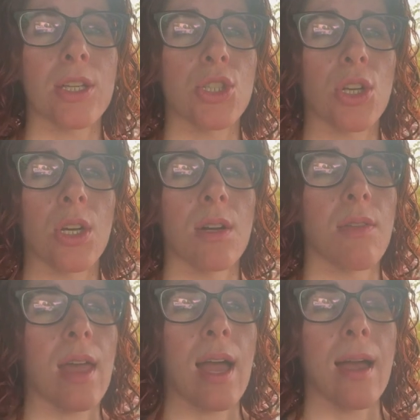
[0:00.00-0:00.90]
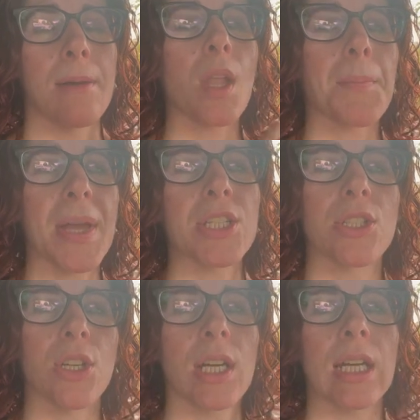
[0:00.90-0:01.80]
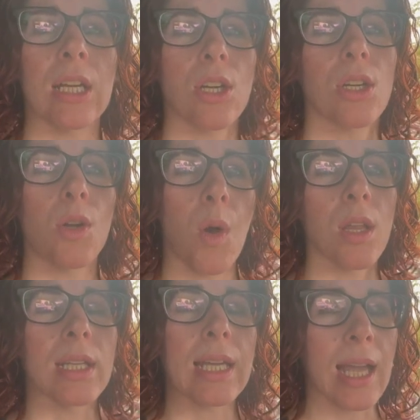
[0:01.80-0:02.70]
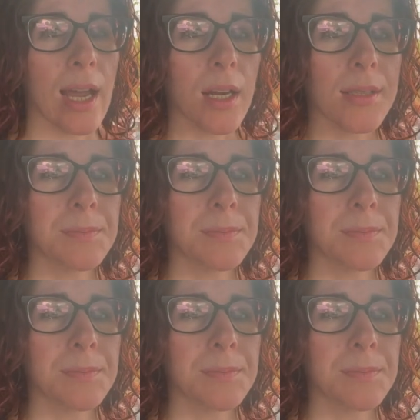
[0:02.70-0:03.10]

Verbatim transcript: sure that patients are getting good quality care